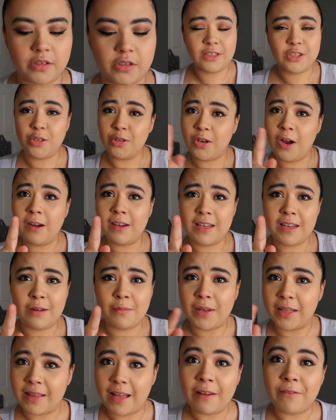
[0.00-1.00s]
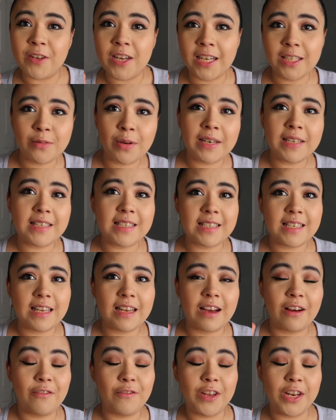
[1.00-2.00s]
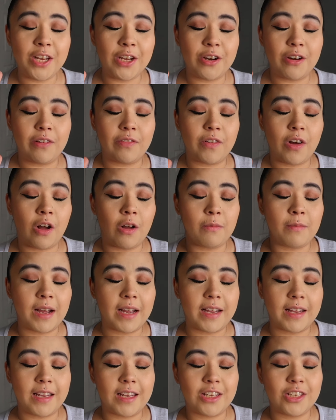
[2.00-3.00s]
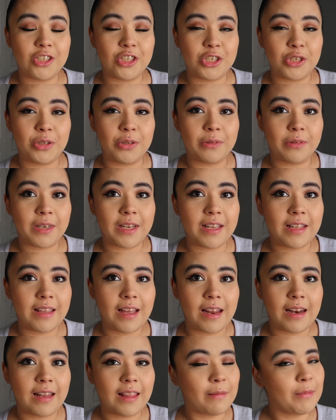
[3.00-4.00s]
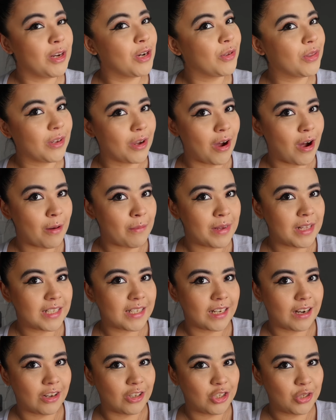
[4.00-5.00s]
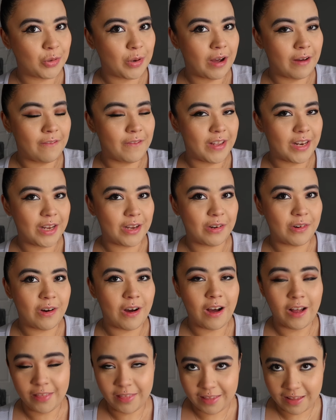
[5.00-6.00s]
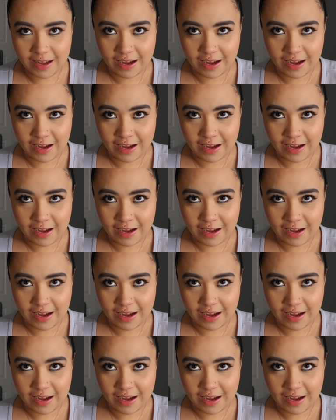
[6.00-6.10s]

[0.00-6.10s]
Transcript: So talking about that, if you guys want to see a video of all my jewelry, then let me know in the comments and I'll do a video on